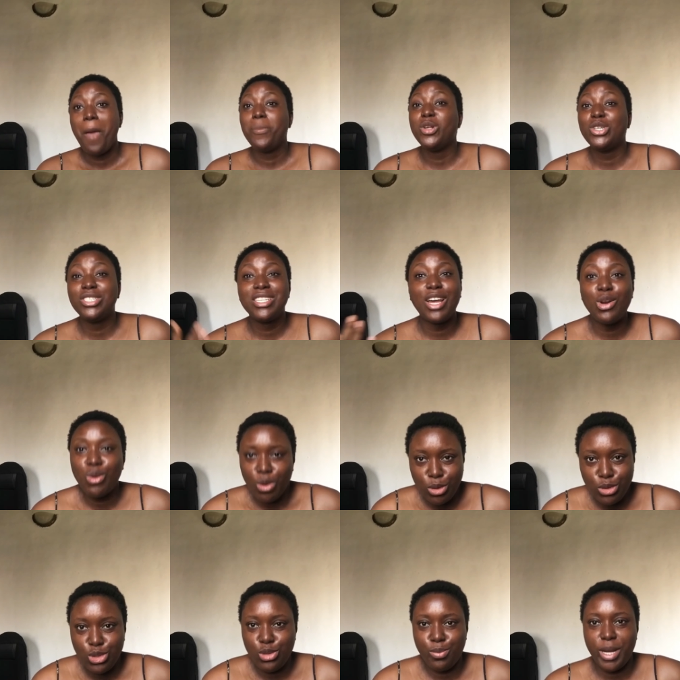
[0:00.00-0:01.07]
because it can
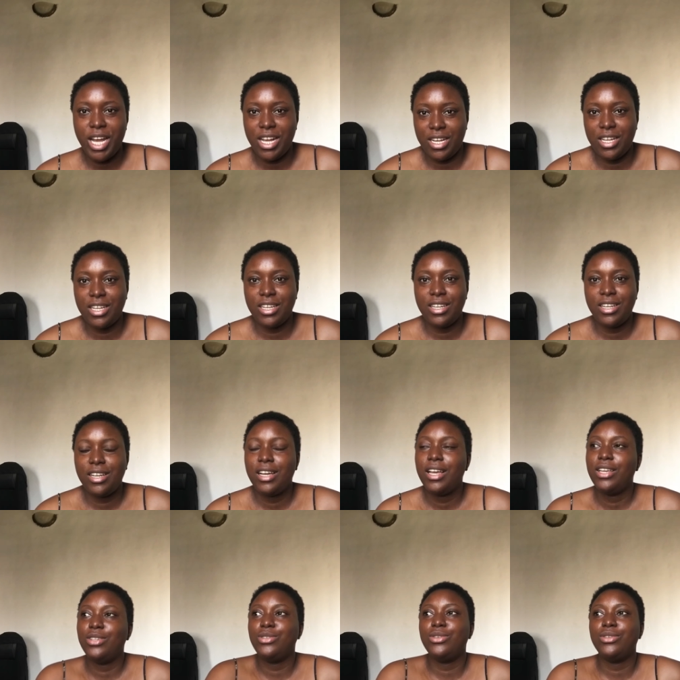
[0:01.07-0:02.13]
hold you back
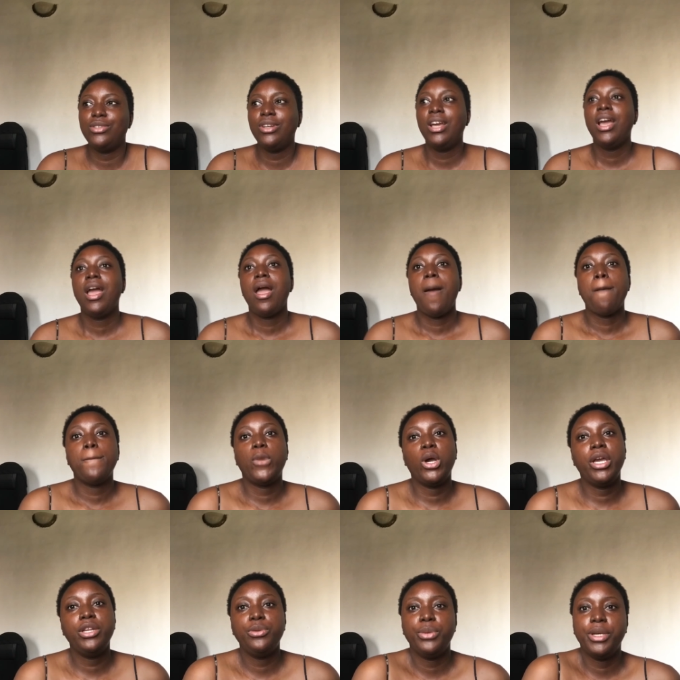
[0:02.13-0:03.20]
you know but
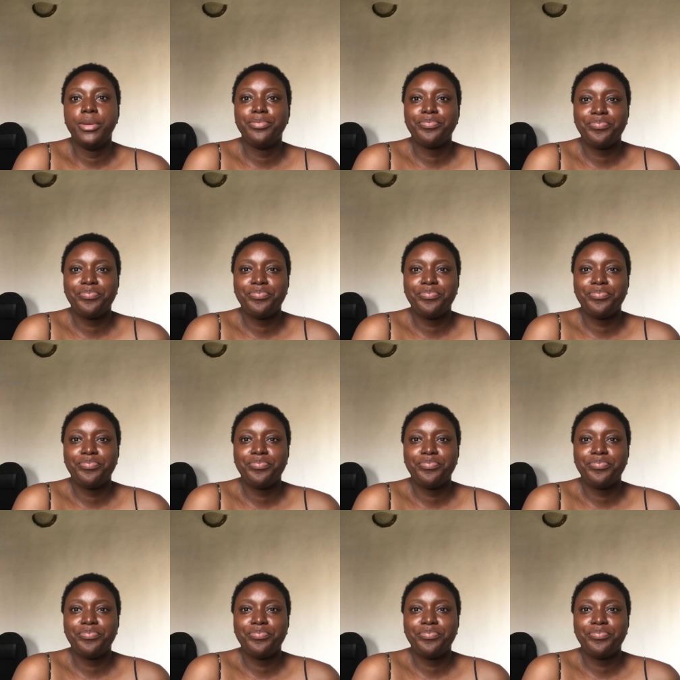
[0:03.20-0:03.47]
anyway